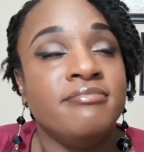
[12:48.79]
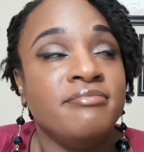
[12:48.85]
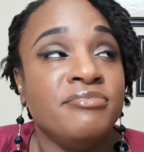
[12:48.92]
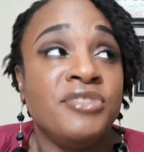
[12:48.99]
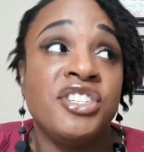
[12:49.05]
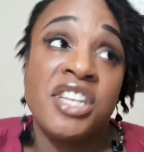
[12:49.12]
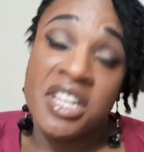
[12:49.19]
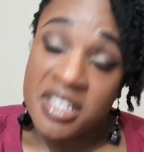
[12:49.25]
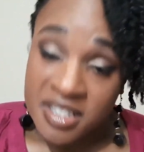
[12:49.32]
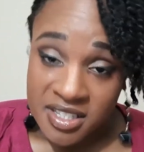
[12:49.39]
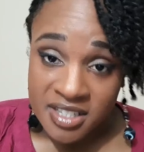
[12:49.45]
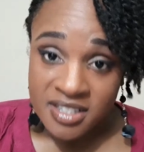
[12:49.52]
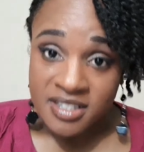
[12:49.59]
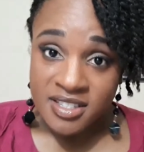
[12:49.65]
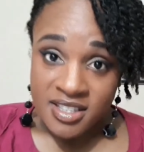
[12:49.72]

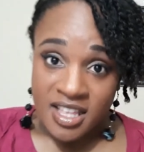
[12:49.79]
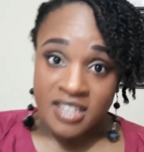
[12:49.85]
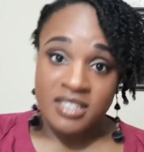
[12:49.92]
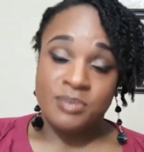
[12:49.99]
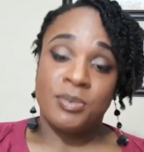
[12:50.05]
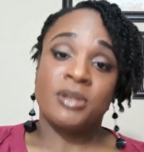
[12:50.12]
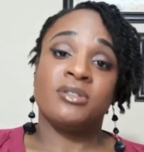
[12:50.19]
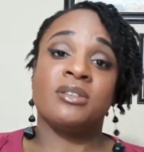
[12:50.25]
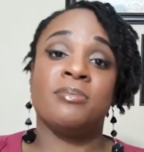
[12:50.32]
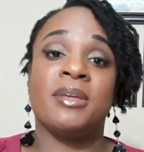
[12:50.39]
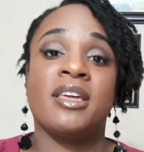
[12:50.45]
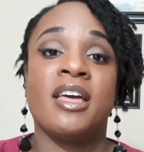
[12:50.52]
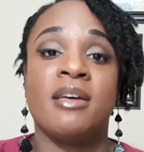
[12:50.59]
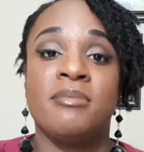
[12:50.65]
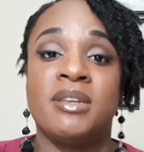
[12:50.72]
Jesus that's supposed to
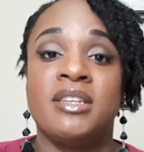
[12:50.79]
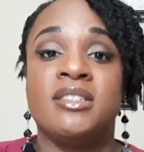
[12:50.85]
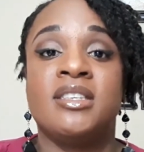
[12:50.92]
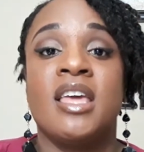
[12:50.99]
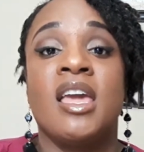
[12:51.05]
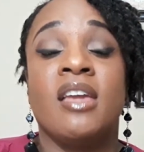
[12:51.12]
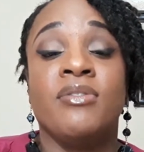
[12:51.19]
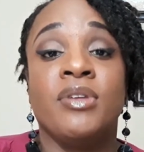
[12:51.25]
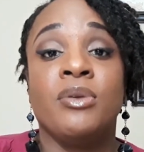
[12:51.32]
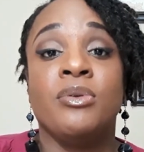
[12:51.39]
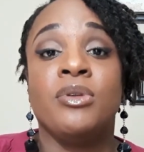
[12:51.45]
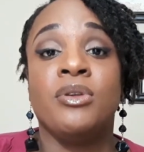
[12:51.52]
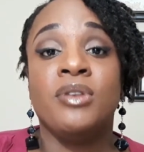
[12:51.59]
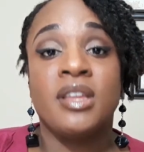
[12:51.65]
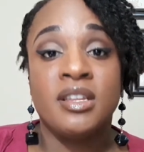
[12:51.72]
be coming to save you.
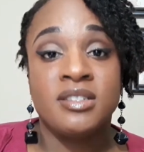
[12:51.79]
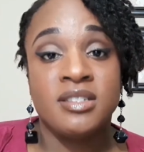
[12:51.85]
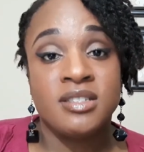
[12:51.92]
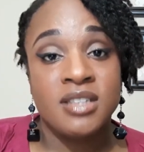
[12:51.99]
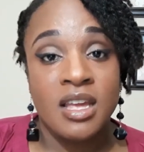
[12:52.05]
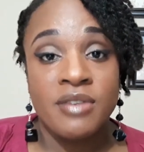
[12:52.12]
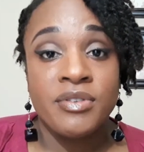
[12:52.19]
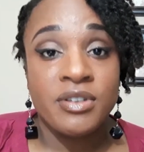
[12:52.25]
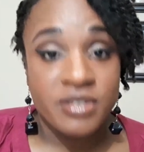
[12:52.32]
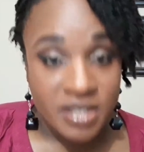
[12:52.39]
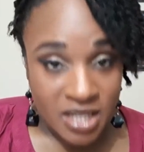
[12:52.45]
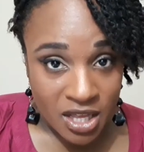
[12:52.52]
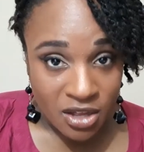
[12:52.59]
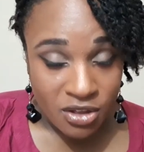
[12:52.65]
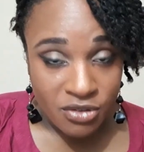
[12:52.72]
You need to save
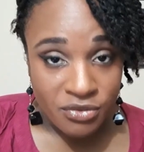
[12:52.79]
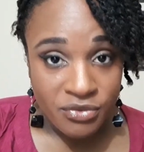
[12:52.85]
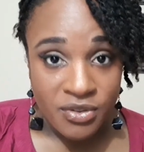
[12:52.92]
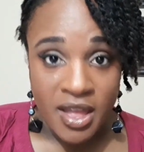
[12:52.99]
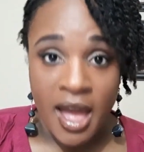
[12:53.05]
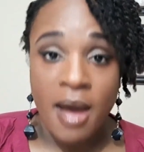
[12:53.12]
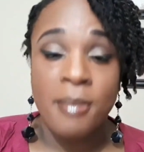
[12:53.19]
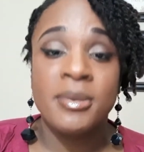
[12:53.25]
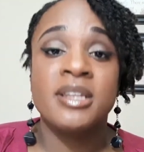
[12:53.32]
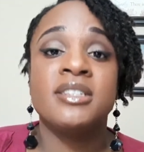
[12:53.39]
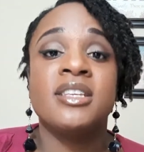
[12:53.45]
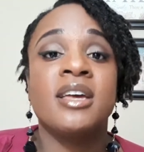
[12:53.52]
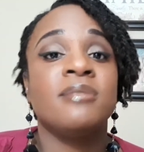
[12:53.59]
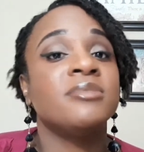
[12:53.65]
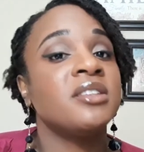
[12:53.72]
yourself. How many
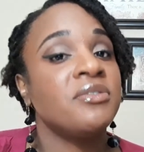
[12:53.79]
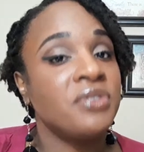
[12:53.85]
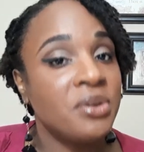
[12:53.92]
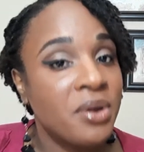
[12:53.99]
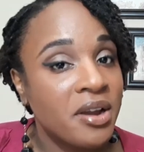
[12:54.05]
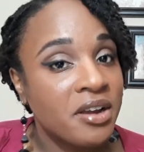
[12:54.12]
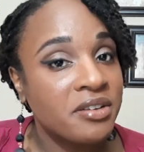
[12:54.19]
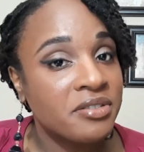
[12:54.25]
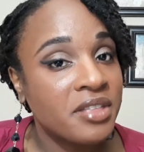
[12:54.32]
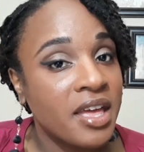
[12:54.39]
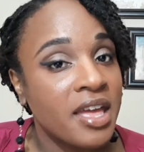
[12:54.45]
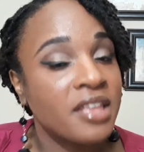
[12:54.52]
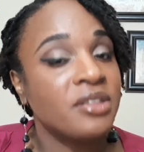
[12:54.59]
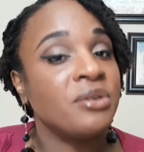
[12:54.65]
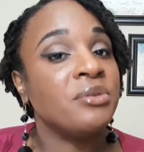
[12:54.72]
times have you heard
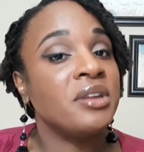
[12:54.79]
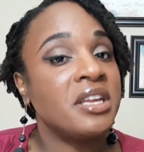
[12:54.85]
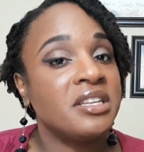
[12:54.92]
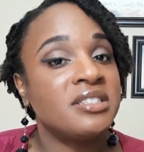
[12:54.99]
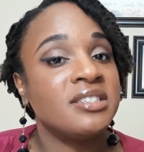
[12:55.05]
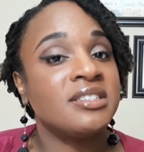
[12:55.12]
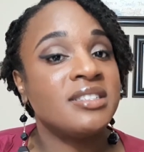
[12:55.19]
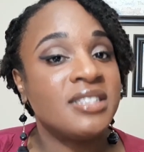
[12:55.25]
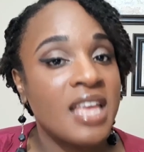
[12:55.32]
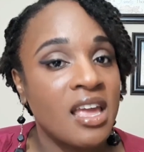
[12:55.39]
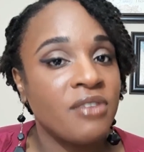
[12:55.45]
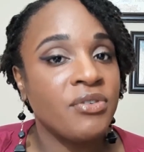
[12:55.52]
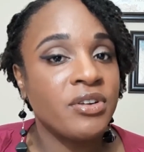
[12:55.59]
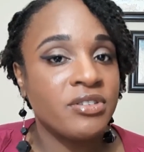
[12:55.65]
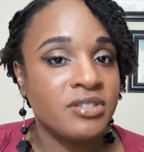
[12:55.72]
that? You need to
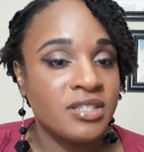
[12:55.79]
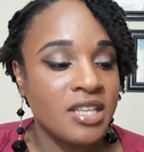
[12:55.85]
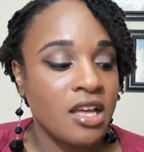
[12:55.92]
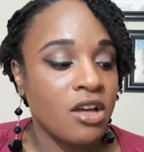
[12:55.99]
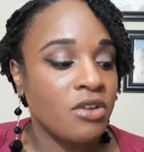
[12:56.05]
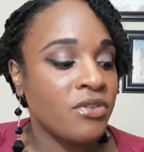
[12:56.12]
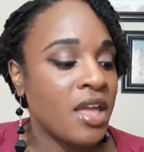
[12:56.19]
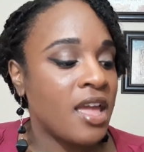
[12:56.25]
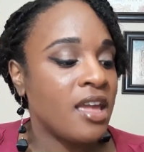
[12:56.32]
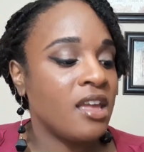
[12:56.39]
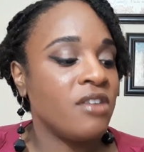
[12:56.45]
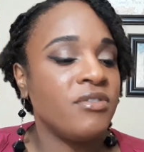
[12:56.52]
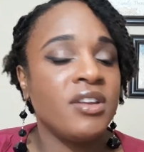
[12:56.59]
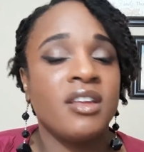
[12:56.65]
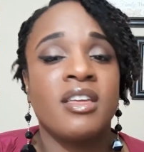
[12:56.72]
save yourself.
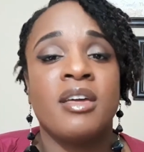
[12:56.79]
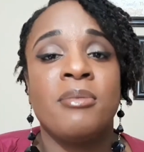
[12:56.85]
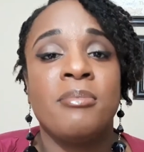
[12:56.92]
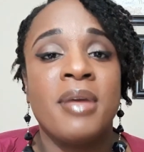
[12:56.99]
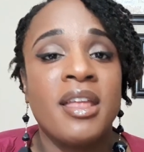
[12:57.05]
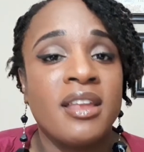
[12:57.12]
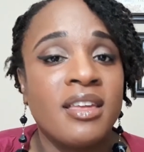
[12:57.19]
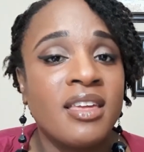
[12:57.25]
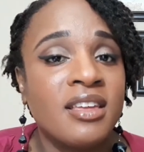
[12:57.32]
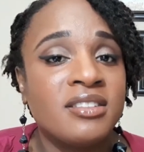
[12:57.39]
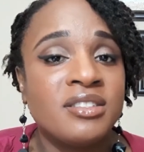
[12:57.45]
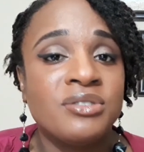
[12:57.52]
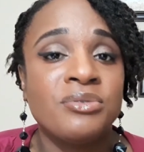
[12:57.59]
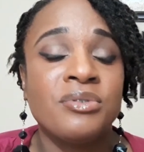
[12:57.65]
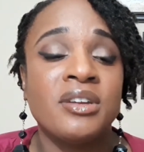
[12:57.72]
Even in Kemetic
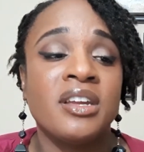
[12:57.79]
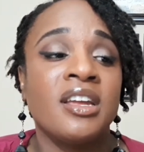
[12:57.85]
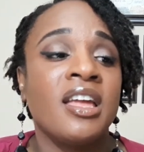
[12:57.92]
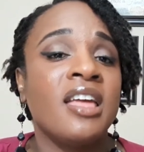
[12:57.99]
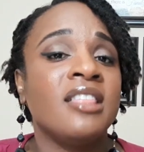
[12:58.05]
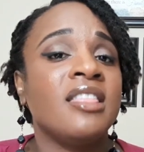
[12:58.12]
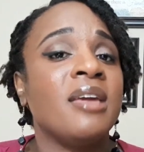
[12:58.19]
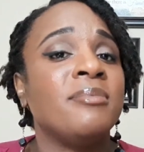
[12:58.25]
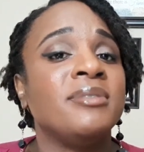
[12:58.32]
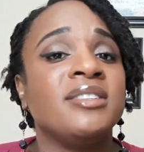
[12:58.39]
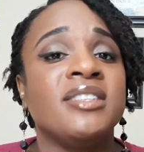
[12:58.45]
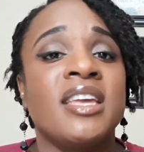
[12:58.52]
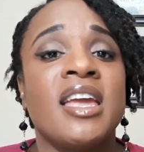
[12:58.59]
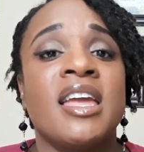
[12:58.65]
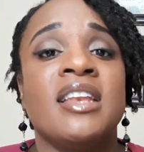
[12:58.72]
history, they've been
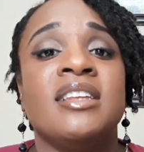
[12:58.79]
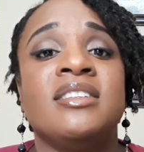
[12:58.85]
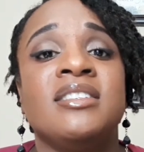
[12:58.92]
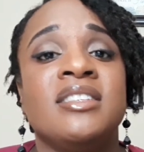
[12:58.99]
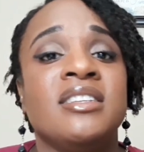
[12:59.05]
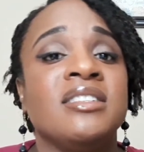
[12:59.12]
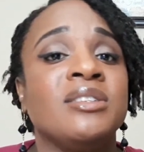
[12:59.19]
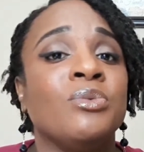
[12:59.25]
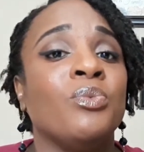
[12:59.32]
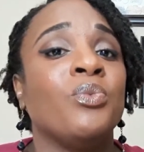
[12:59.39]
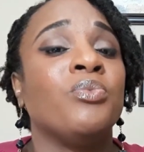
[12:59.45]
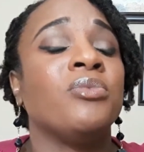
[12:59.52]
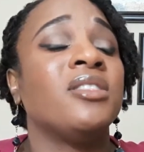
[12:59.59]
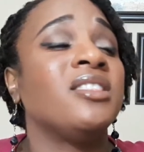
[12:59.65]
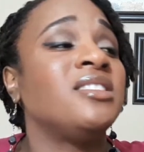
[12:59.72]
saying this
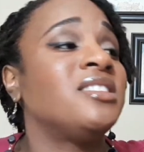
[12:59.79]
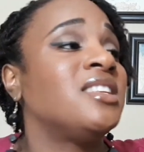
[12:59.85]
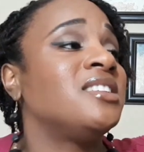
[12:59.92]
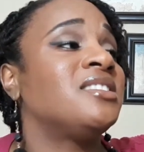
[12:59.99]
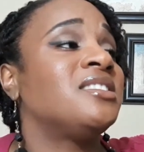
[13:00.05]
since